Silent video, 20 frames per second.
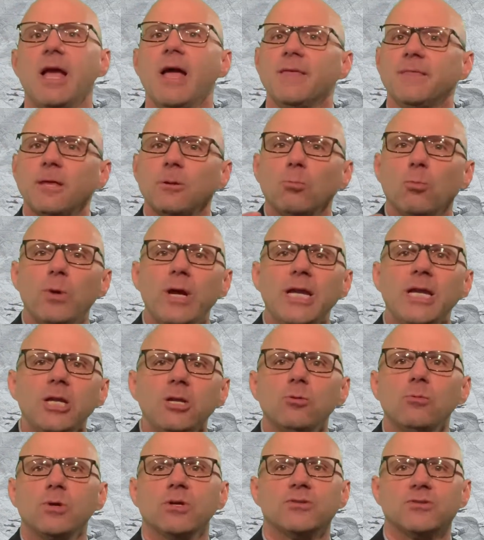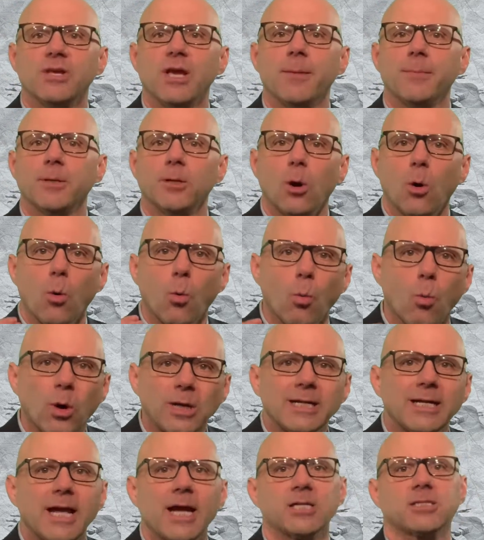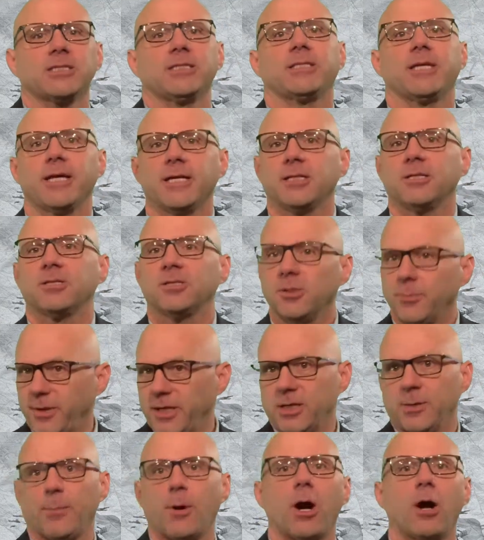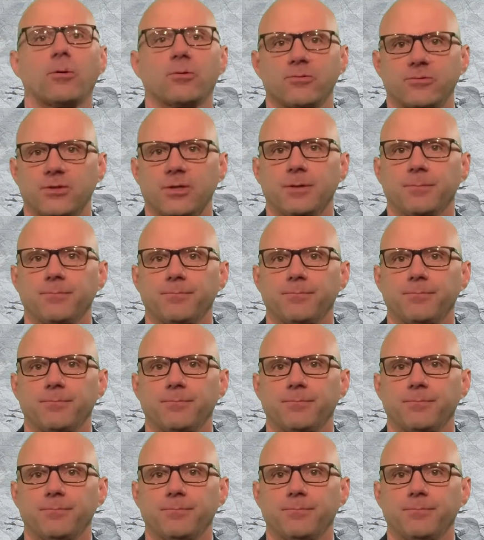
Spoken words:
then we need to examine what it actually takes to be a democracy.